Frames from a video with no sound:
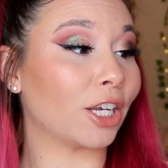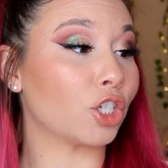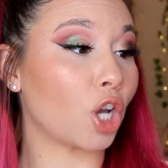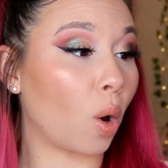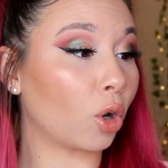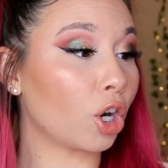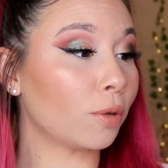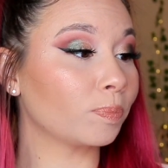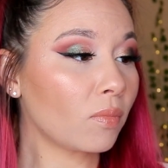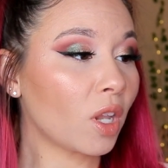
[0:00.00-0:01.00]

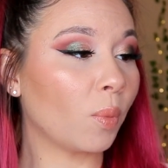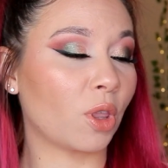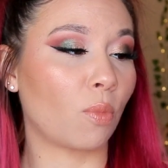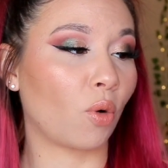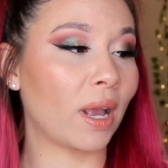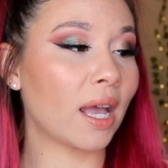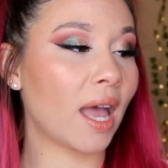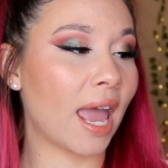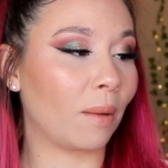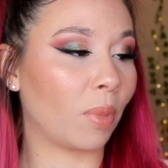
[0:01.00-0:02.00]
toner with
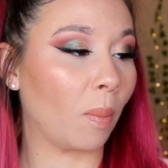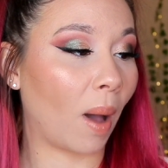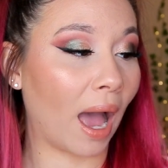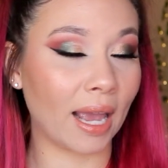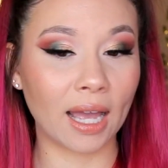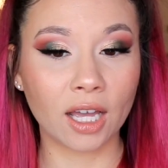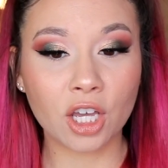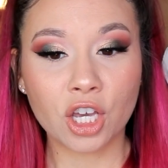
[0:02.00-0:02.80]
moringa and papaya.